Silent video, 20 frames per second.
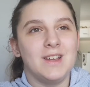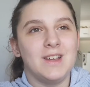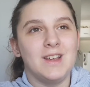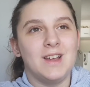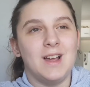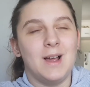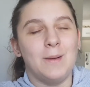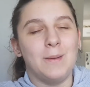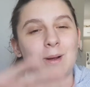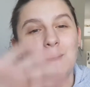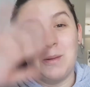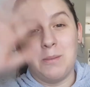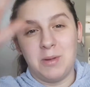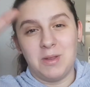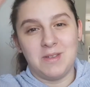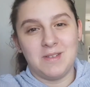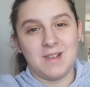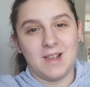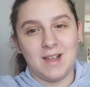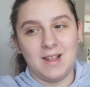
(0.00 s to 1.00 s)
I'm not gonna
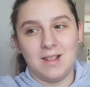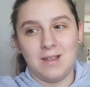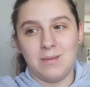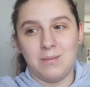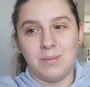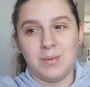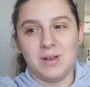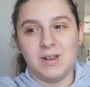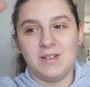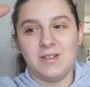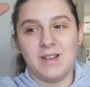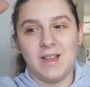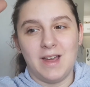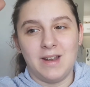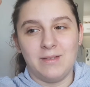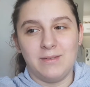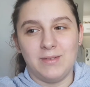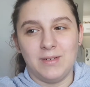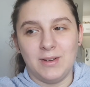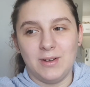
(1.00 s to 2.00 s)
bother saying them, but you're allowed
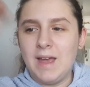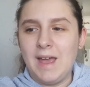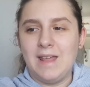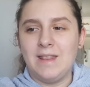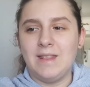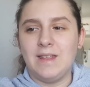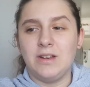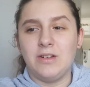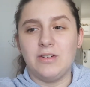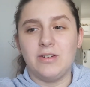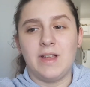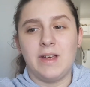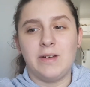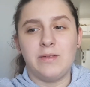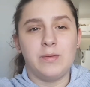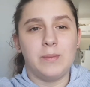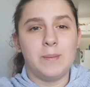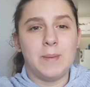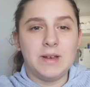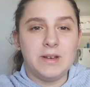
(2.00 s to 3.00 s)
a few. And then you're allowed
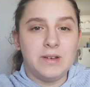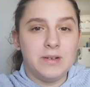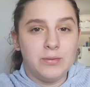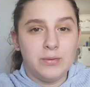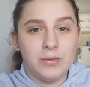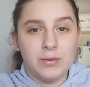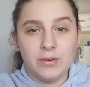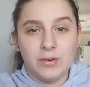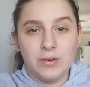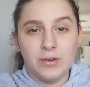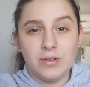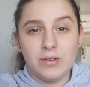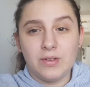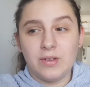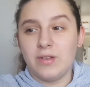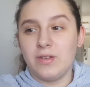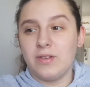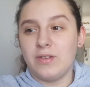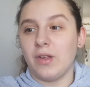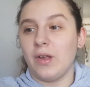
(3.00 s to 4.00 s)
fermented foods,
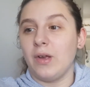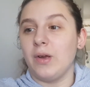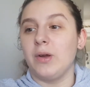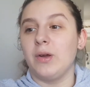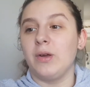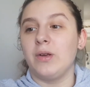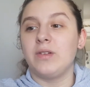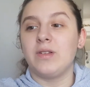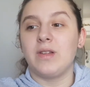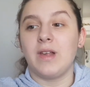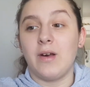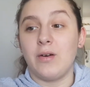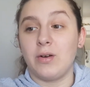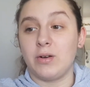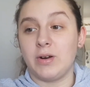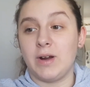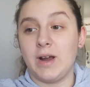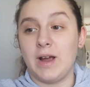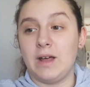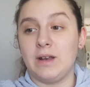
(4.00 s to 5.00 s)
so
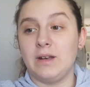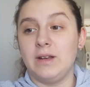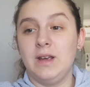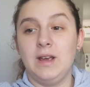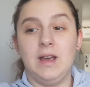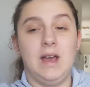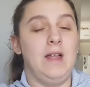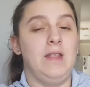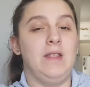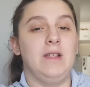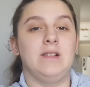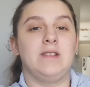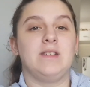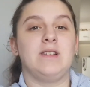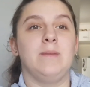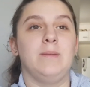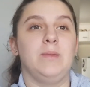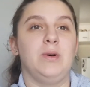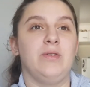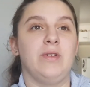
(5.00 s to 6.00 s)
sauerkraut, and then
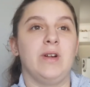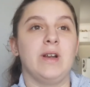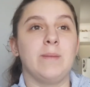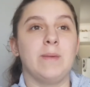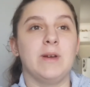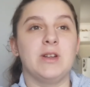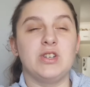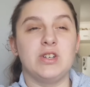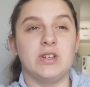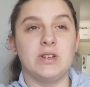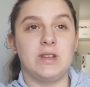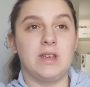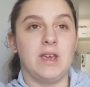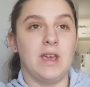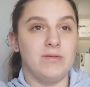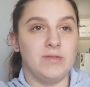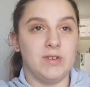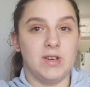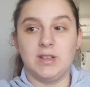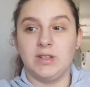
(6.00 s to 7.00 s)
some already mentioned,
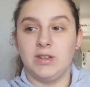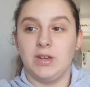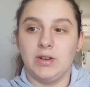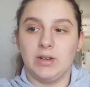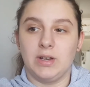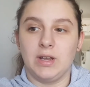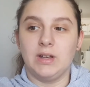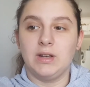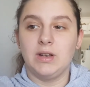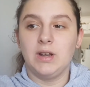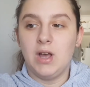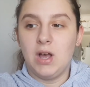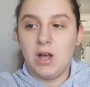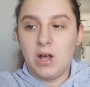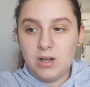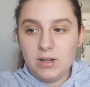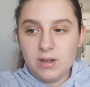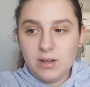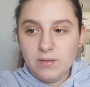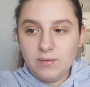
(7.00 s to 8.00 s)
kefir, yogurt,
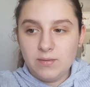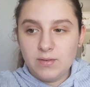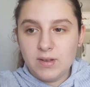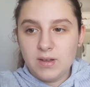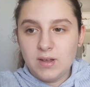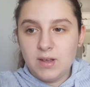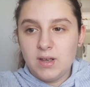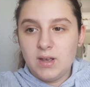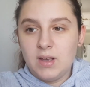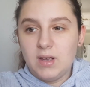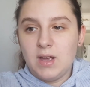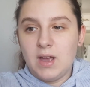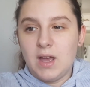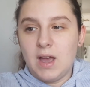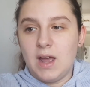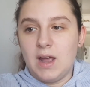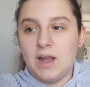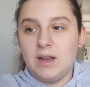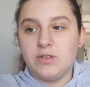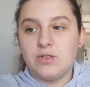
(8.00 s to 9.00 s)
olives.
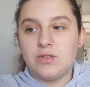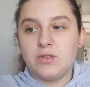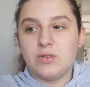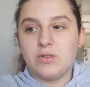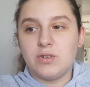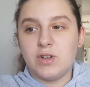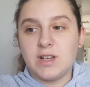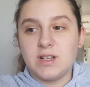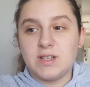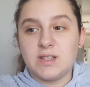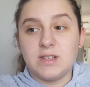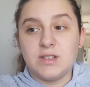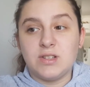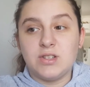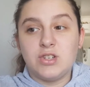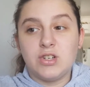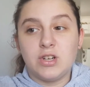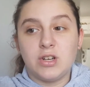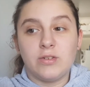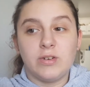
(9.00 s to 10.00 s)
And drinks is
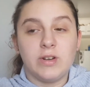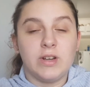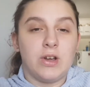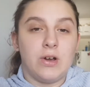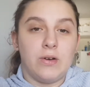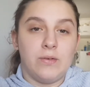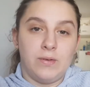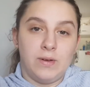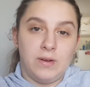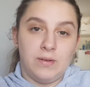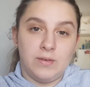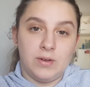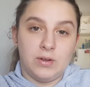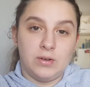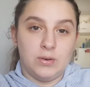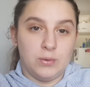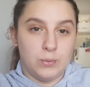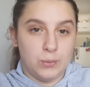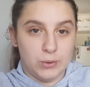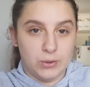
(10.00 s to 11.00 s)
chicory coffee,
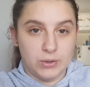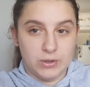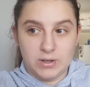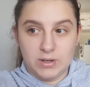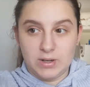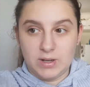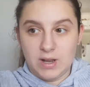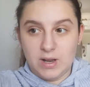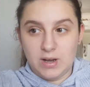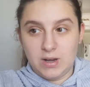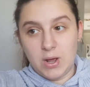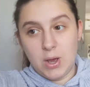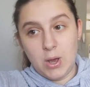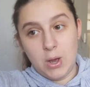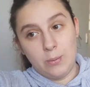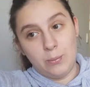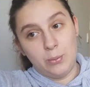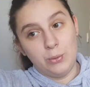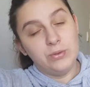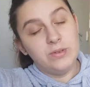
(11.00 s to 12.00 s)
filtered water, and
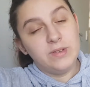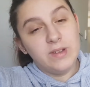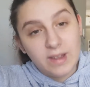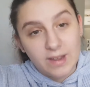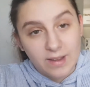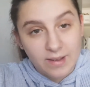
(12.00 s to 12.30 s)
herbal teas.